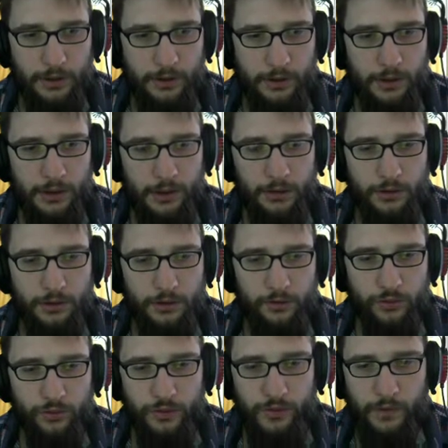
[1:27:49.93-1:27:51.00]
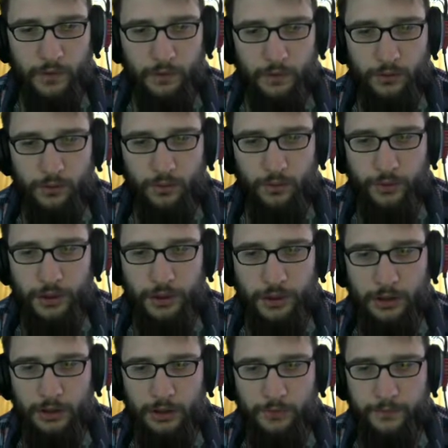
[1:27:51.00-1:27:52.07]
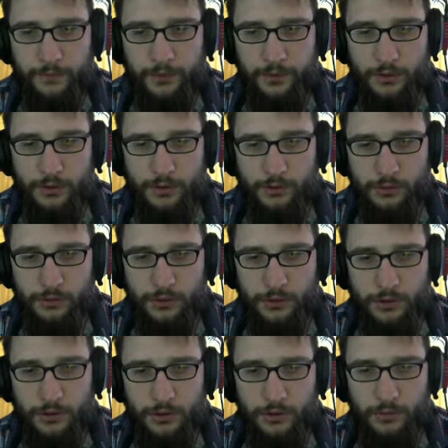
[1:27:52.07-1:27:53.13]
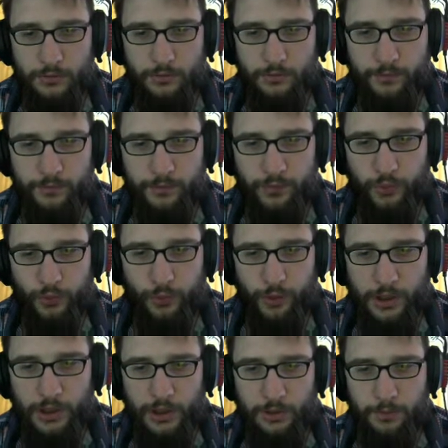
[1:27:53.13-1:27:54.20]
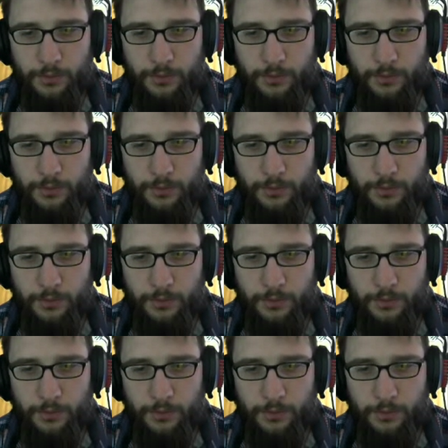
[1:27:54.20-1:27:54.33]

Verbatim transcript: And to do so, we have to bribe...